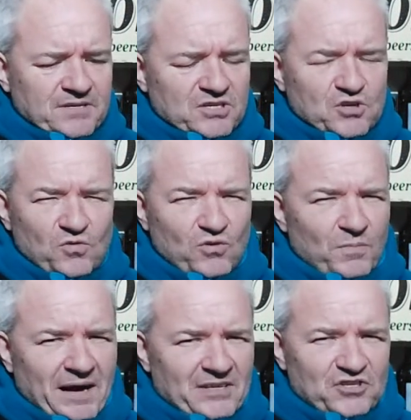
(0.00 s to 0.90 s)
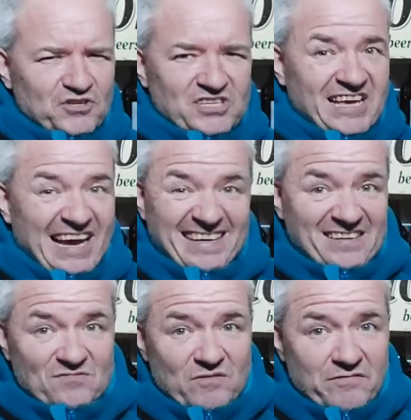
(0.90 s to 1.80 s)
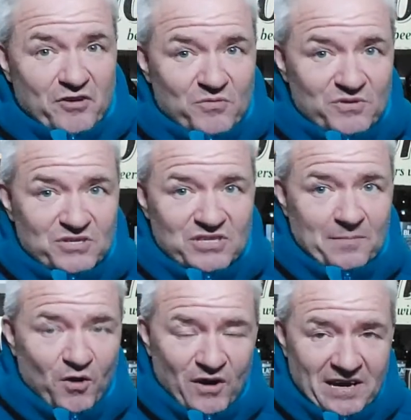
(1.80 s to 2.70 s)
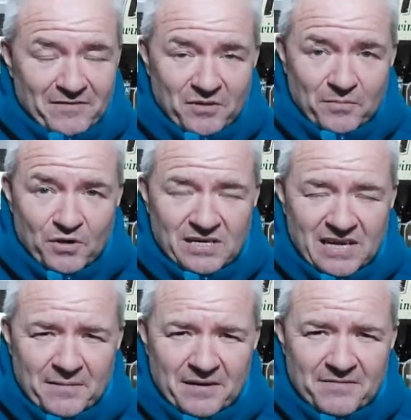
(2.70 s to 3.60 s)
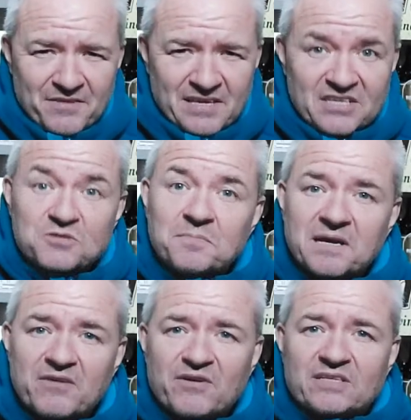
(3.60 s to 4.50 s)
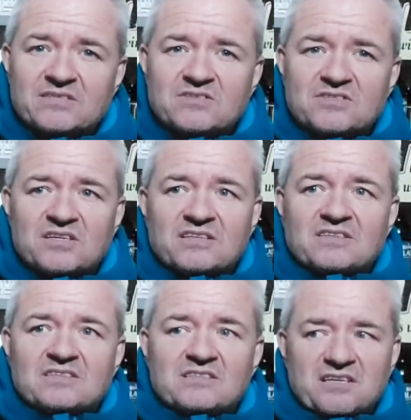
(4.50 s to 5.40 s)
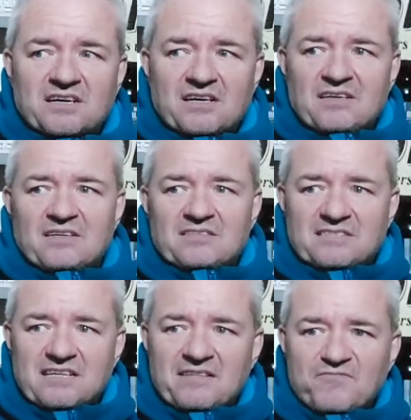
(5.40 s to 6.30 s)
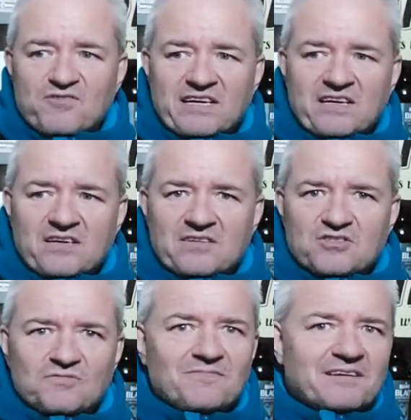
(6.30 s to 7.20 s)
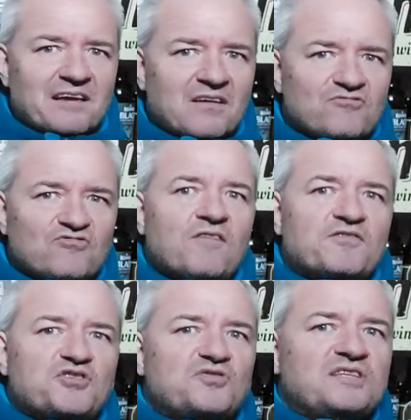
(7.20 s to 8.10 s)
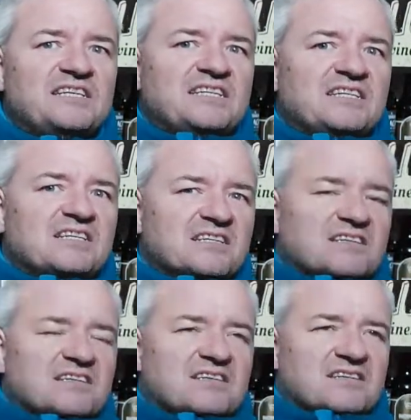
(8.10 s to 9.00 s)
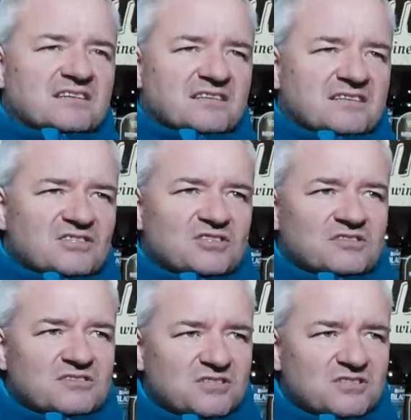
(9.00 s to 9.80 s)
it's not all about just gaining reviewers. I'm not here for the money, I'm here for the experience and delivering something rather unique to